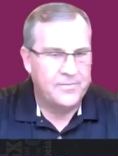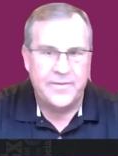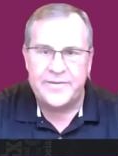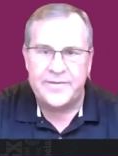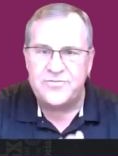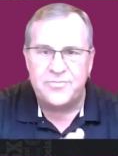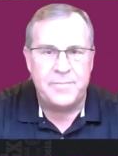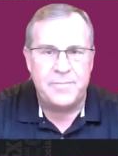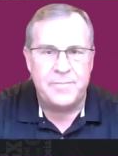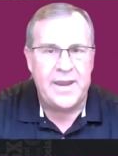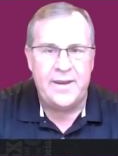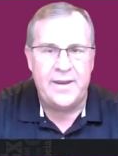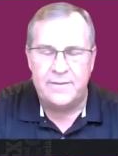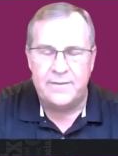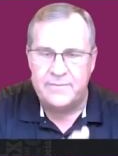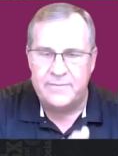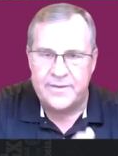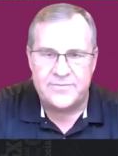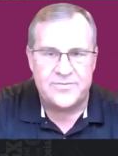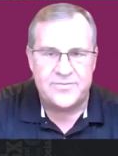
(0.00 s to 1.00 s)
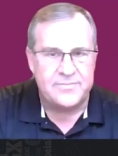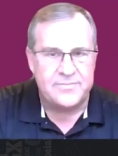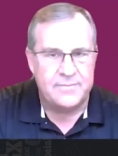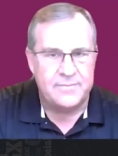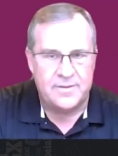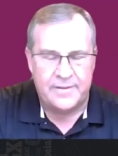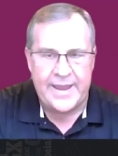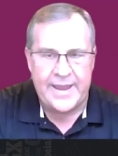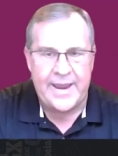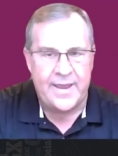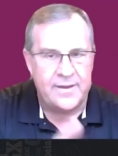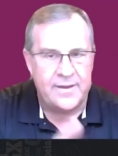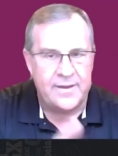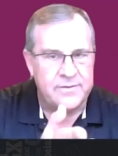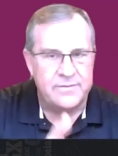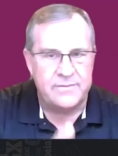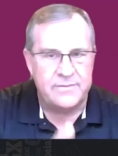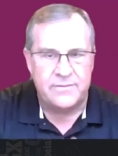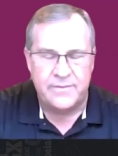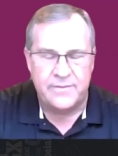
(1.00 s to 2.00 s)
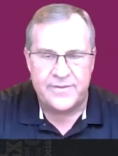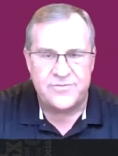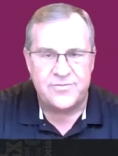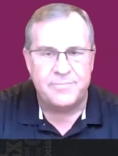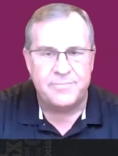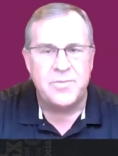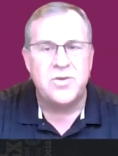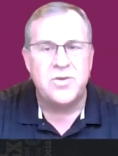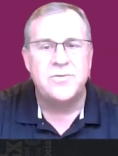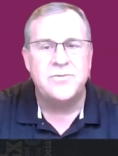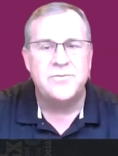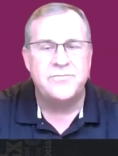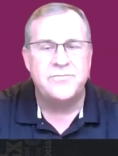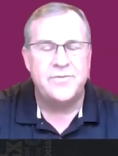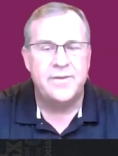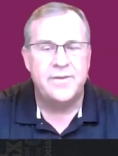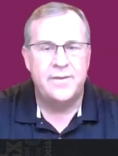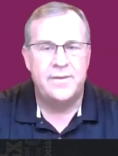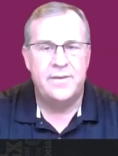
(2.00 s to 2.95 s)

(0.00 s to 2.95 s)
Let's meet, let's land, let's move.